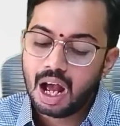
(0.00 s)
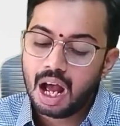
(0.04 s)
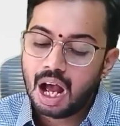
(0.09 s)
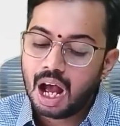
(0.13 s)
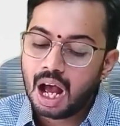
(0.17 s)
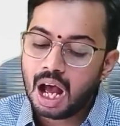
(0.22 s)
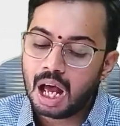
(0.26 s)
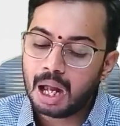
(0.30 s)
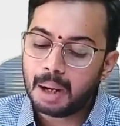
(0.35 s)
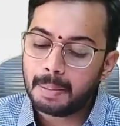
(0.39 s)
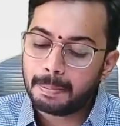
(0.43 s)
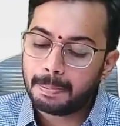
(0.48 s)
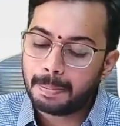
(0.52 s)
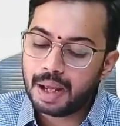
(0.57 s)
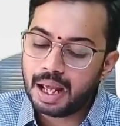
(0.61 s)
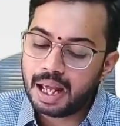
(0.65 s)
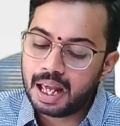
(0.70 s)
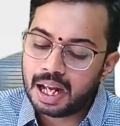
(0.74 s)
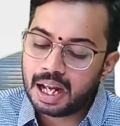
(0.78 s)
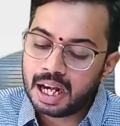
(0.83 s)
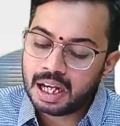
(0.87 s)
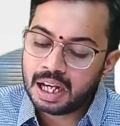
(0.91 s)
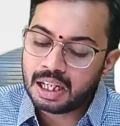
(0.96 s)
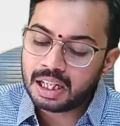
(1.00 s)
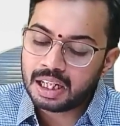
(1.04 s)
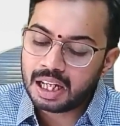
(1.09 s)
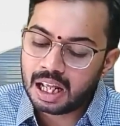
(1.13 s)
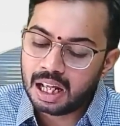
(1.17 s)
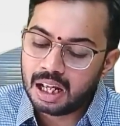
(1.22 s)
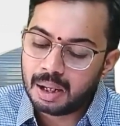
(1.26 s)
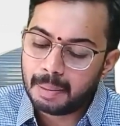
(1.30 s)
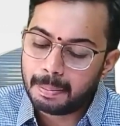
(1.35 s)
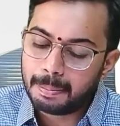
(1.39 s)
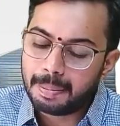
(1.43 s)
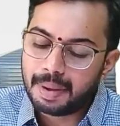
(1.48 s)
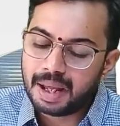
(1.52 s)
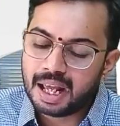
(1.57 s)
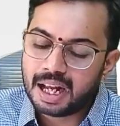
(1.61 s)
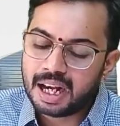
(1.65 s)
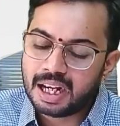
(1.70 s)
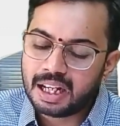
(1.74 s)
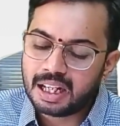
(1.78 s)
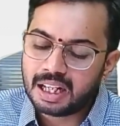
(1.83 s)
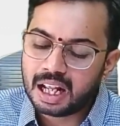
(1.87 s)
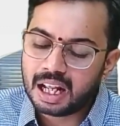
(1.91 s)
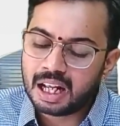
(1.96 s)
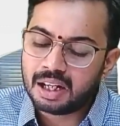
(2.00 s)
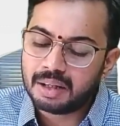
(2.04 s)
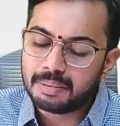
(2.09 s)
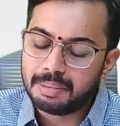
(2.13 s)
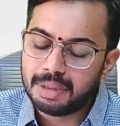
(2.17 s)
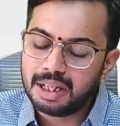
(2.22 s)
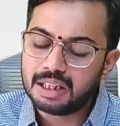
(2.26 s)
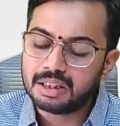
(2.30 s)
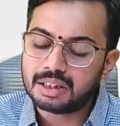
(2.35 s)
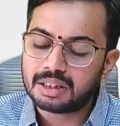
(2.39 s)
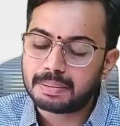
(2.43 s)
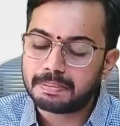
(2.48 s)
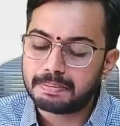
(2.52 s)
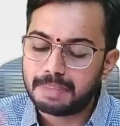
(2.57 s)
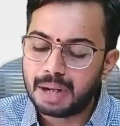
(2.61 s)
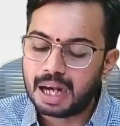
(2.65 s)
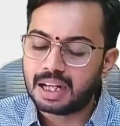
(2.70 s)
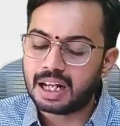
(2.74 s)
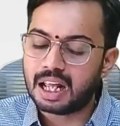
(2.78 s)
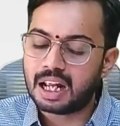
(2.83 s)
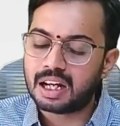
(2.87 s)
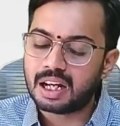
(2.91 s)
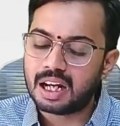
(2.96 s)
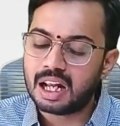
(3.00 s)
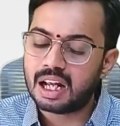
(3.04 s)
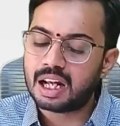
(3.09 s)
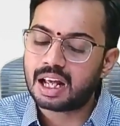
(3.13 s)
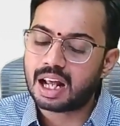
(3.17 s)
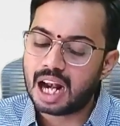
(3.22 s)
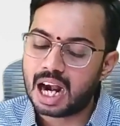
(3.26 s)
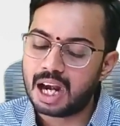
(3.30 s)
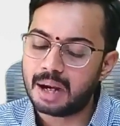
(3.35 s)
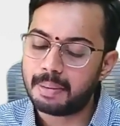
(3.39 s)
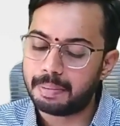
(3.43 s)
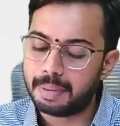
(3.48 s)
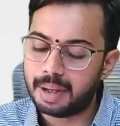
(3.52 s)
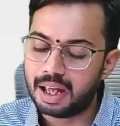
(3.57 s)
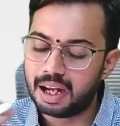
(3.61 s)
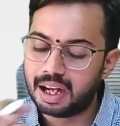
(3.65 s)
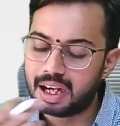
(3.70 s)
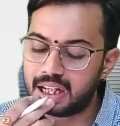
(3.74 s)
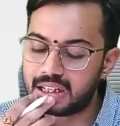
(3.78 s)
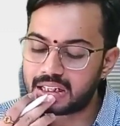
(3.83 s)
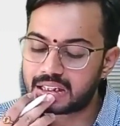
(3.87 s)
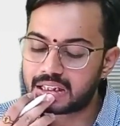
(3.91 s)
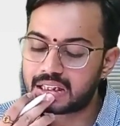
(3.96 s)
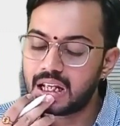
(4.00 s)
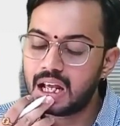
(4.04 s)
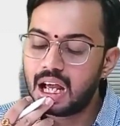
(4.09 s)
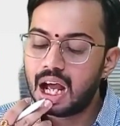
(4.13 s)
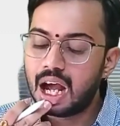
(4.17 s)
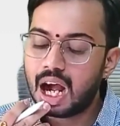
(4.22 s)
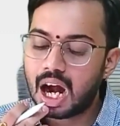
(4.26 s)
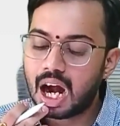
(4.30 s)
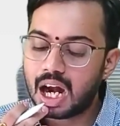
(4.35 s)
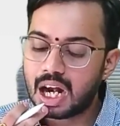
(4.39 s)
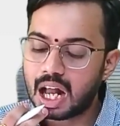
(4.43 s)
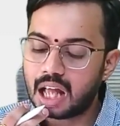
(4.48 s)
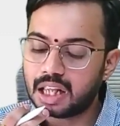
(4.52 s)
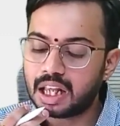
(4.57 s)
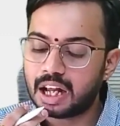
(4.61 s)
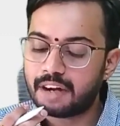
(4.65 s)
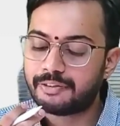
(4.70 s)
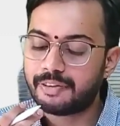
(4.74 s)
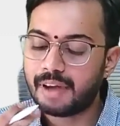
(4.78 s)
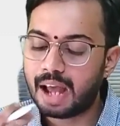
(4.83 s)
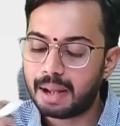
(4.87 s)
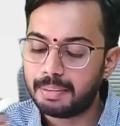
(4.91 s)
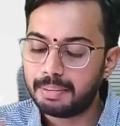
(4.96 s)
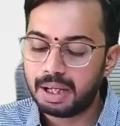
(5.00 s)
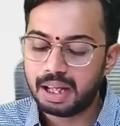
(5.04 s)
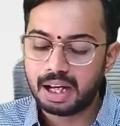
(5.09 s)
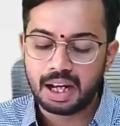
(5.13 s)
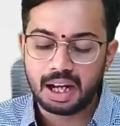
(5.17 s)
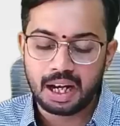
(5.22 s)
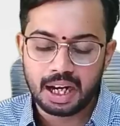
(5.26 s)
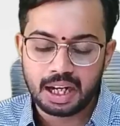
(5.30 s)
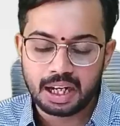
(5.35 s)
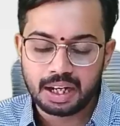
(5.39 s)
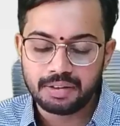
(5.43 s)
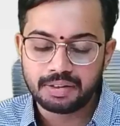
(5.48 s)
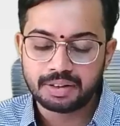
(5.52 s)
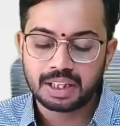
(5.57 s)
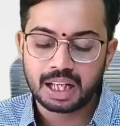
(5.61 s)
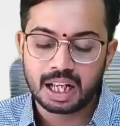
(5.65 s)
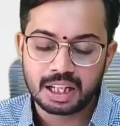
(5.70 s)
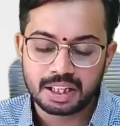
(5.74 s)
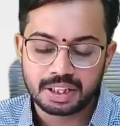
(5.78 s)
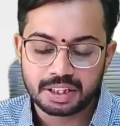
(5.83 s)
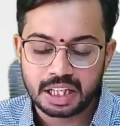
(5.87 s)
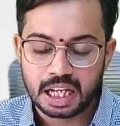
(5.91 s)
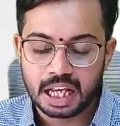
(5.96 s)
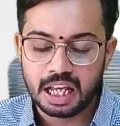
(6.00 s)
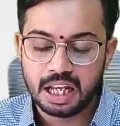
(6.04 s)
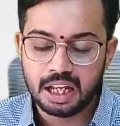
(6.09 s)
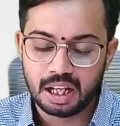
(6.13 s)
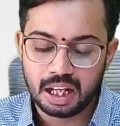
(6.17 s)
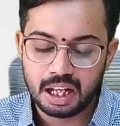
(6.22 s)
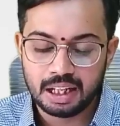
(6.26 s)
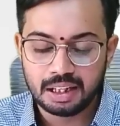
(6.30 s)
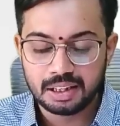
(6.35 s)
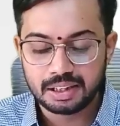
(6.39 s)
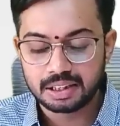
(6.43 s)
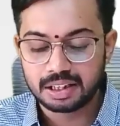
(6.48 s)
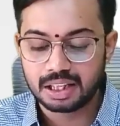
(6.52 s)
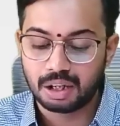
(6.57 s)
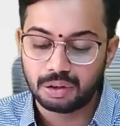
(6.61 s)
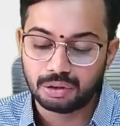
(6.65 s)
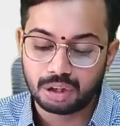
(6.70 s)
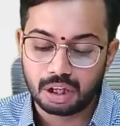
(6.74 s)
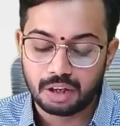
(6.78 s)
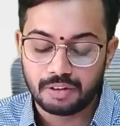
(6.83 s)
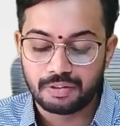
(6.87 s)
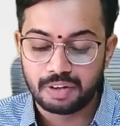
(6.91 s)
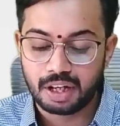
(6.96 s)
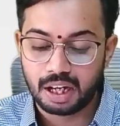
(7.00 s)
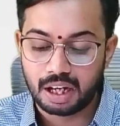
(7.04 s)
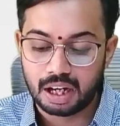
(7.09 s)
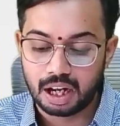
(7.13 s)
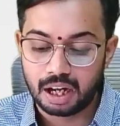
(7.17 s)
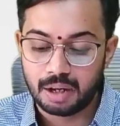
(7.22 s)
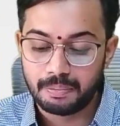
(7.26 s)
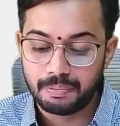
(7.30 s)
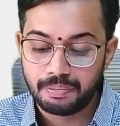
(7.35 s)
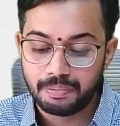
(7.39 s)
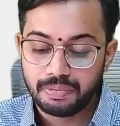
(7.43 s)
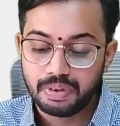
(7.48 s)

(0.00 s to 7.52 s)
Her parental means paternal grandparents and other family relatives are staying in South Africa.